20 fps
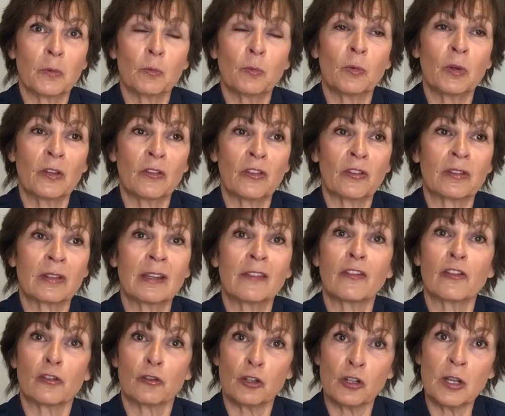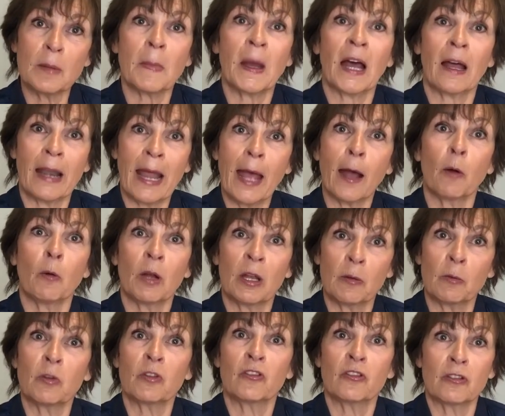was concerned about how I
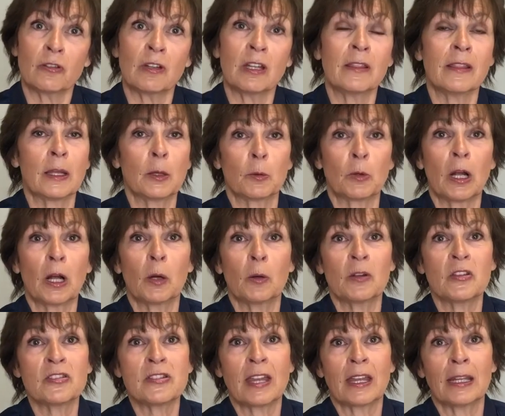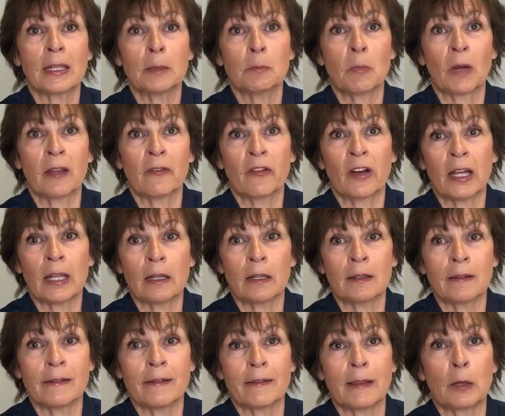was doing. They were always taking my
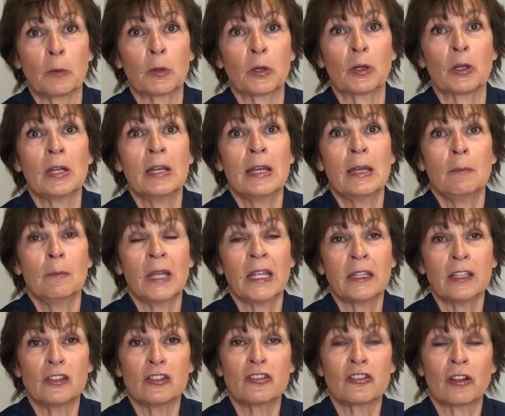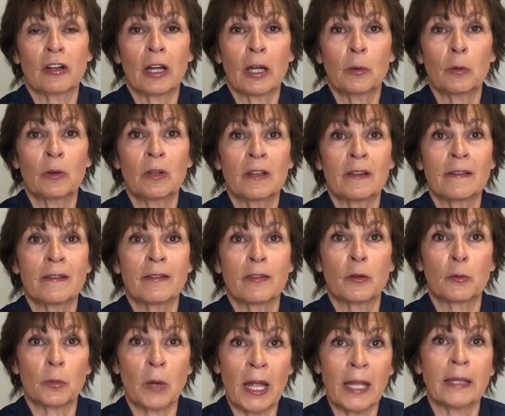vitals. They were making sure I was the
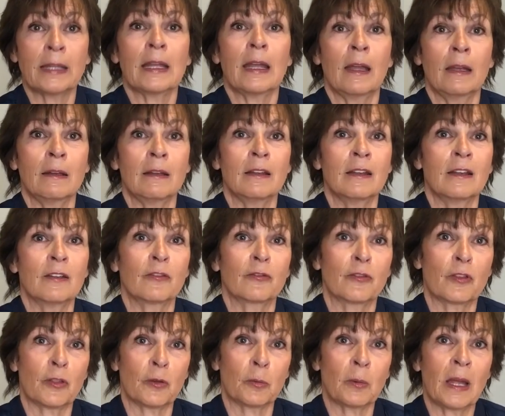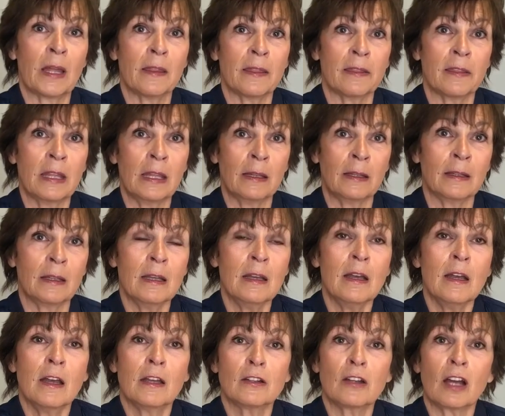right candidate for the right thing.
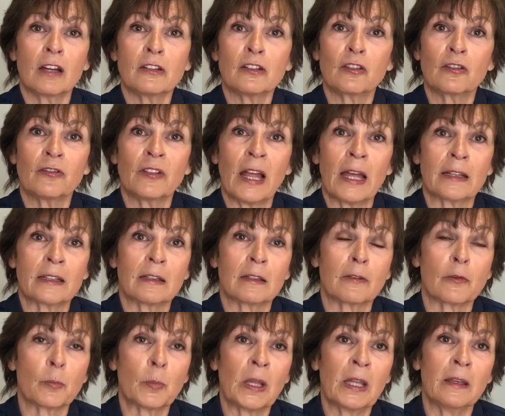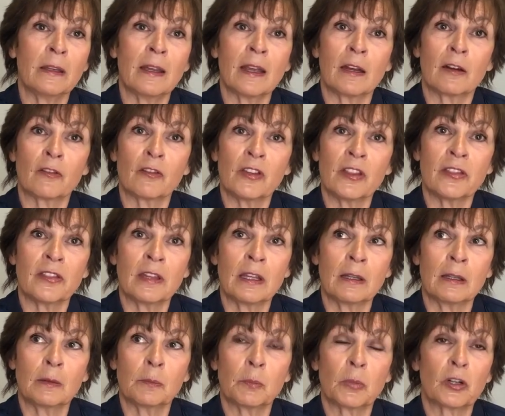Dr. Vlack explained everything
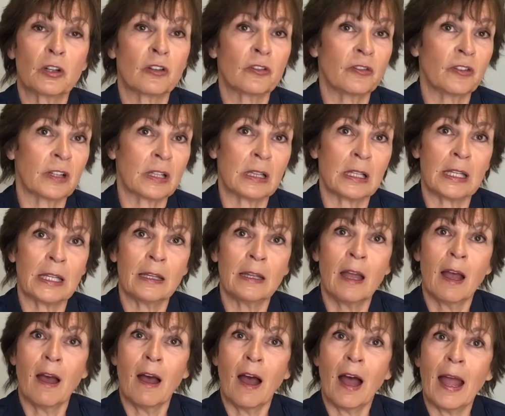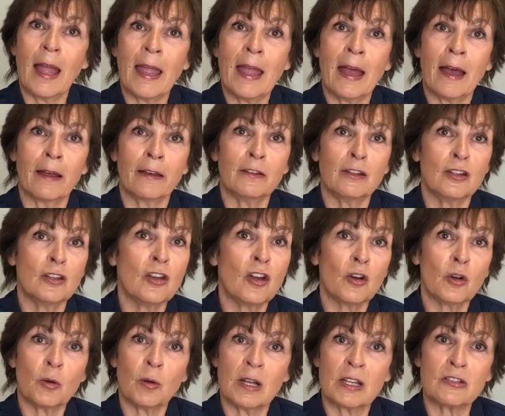perfectly. I had no
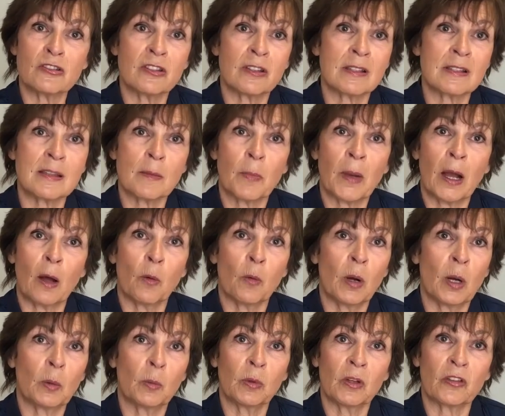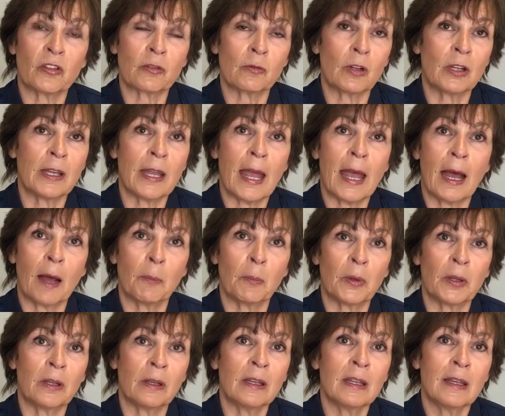questions about what was going to happen